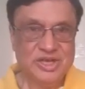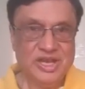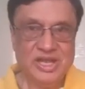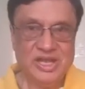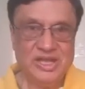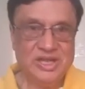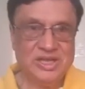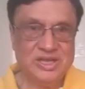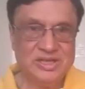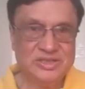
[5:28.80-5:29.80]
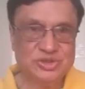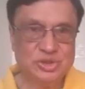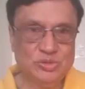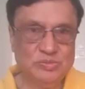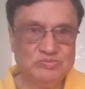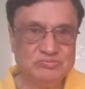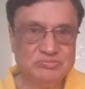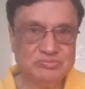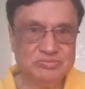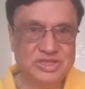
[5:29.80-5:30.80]
So
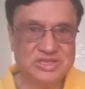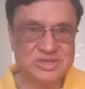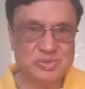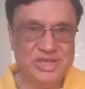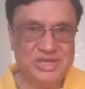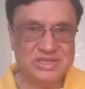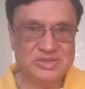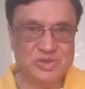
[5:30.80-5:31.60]
these various